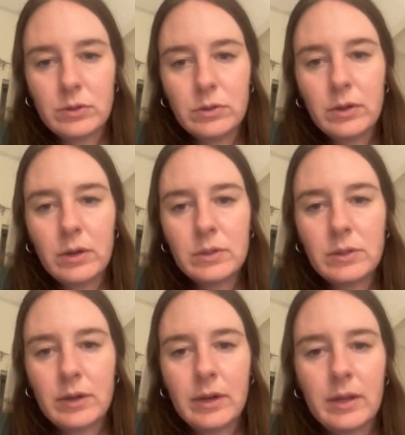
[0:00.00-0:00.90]

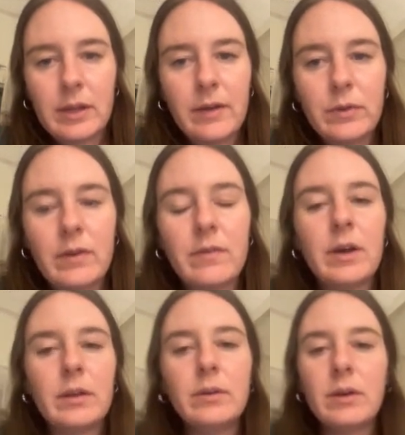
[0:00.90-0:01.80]
sucrose, on the left we have
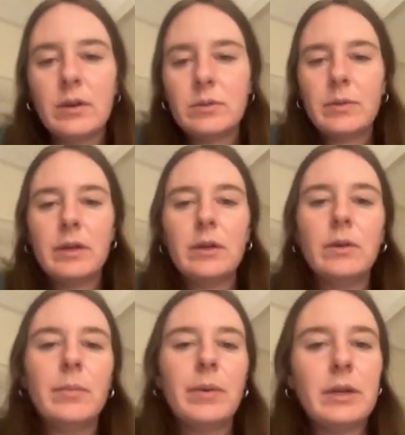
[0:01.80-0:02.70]
a glucose
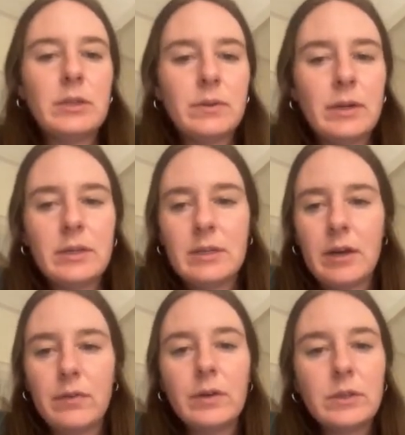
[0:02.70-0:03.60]
molecule bonded to it. It's
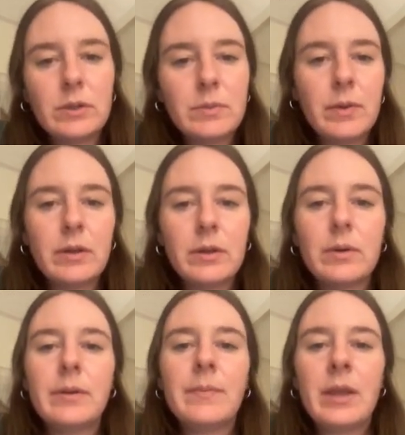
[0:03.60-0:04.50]
a fructose
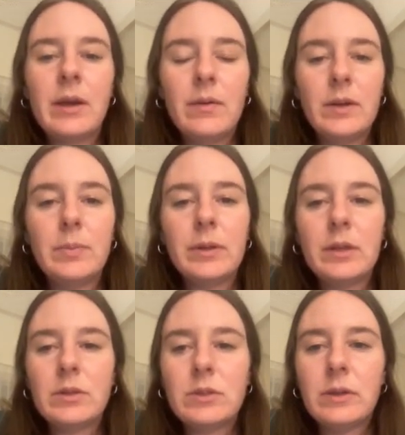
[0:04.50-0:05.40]
molecule. When you put
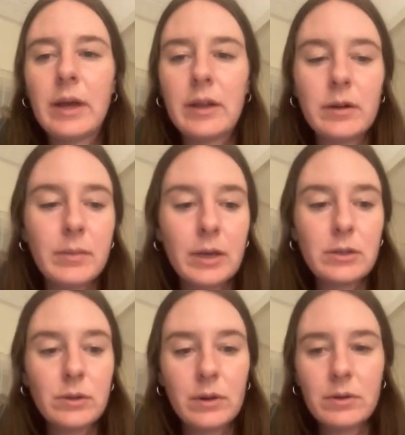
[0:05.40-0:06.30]
those 2 together, you make
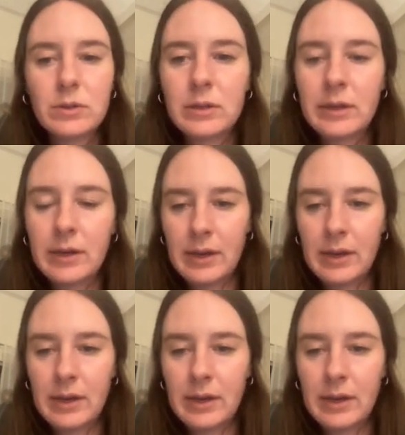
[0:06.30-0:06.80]
sucrose.